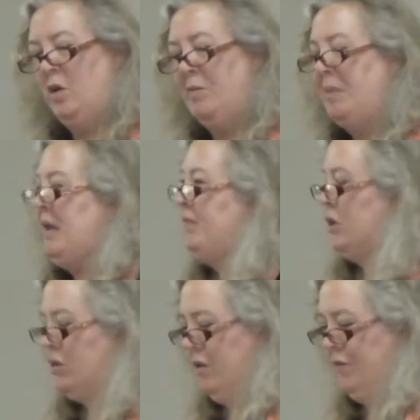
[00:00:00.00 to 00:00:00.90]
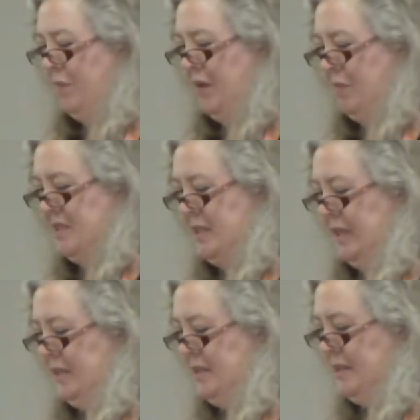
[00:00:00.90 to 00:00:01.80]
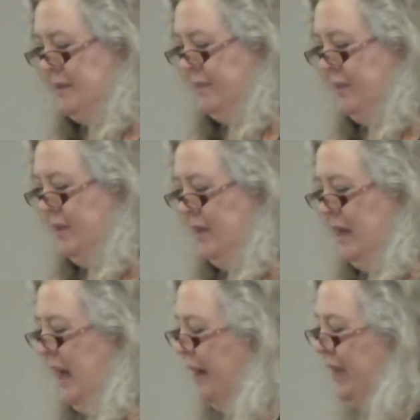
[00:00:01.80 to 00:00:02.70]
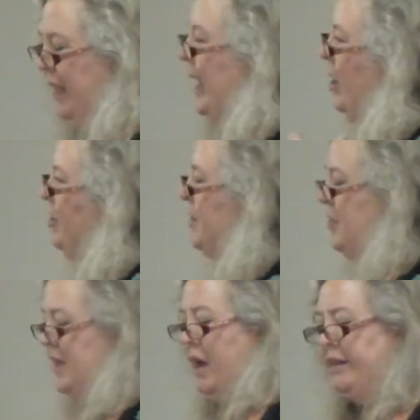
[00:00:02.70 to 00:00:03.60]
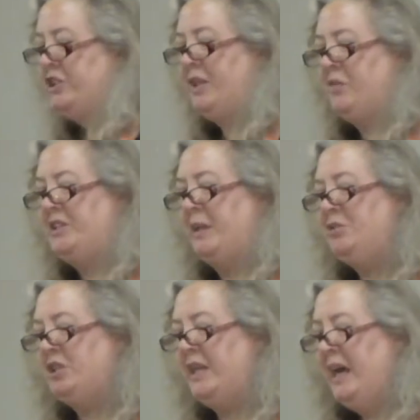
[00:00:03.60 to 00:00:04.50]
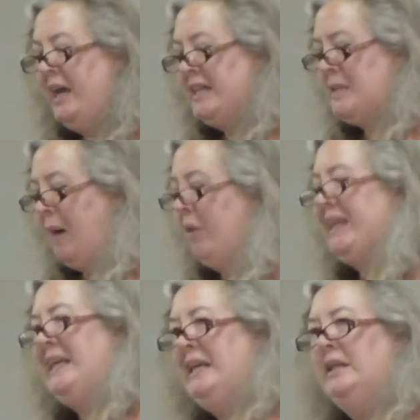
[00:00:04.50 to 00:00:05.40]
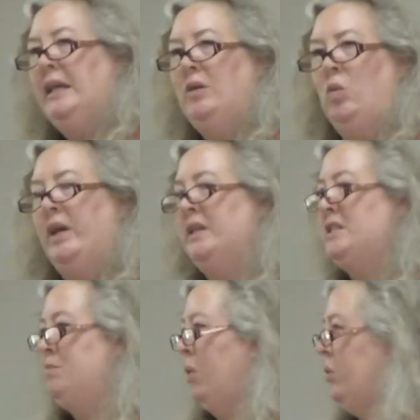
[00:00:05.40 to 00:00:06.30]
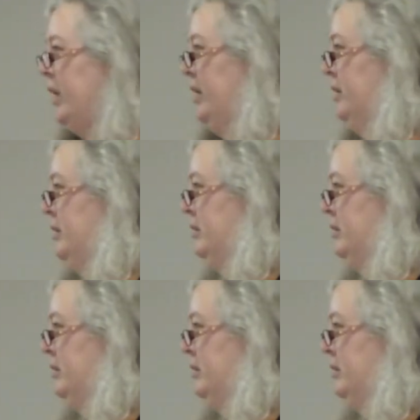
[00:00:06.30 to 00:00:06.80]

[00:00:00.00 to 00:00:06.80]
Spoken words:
or maybe even learn from their mistakes. I think a healthy theology of redemption is about healing what is broken.